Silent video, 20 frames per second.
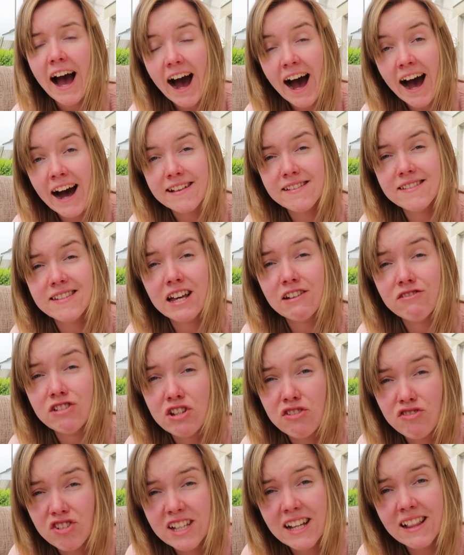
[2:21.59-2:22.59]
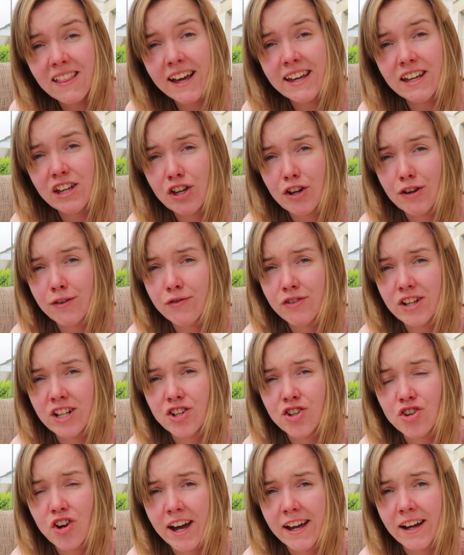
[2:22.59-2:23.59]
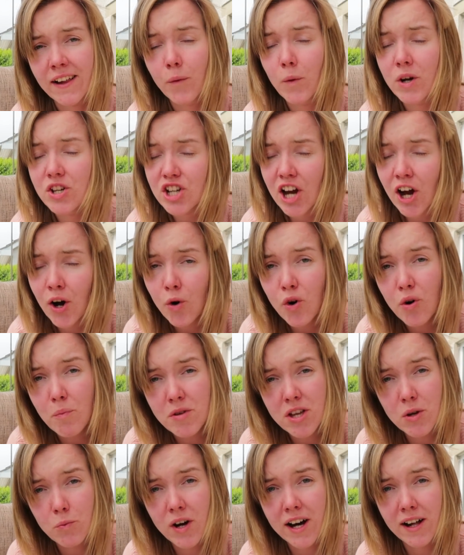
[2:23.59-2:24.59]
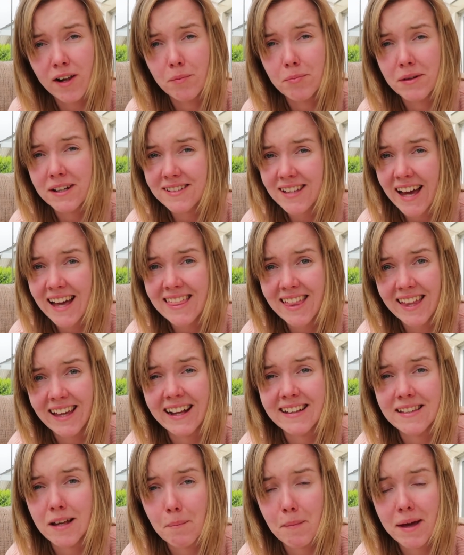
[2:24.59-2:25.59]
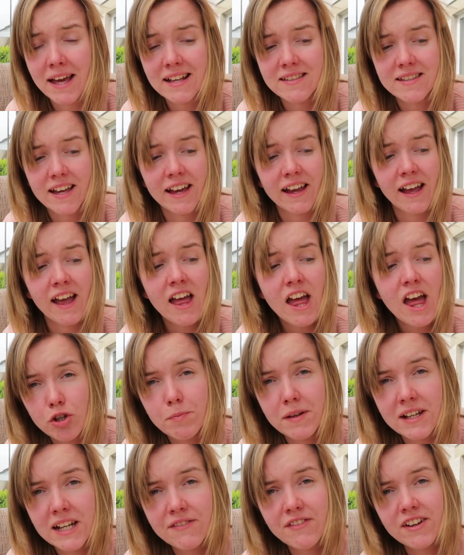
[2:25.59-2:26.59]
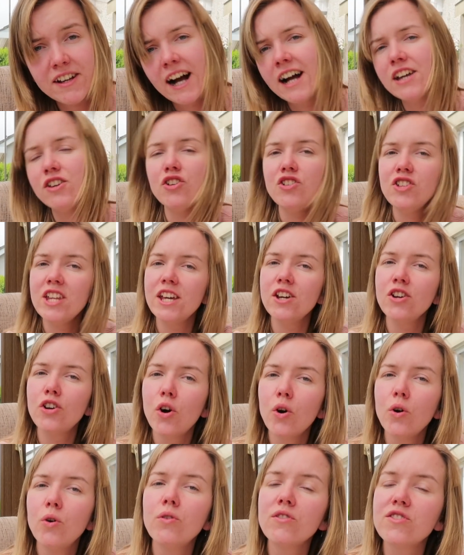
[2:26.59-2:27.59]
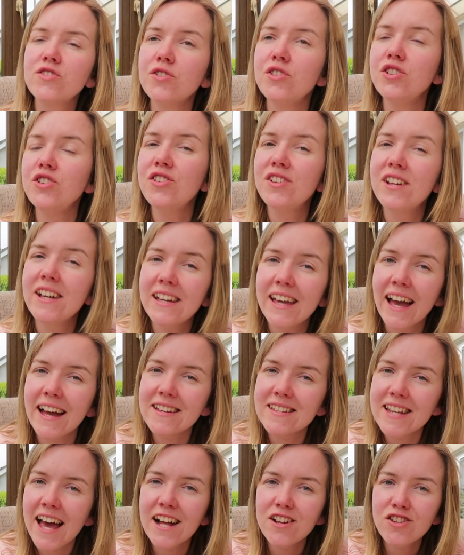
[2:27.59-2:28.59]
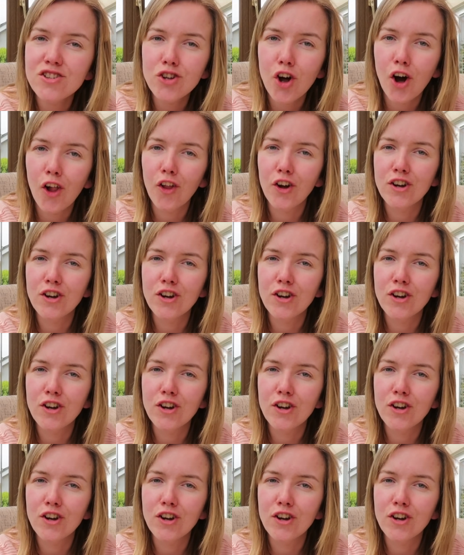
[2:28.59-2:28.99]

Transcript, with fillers: And if you really like your free trial, which I hope you will because I think it's amazing, you'll be giving a unique code so that you can get $10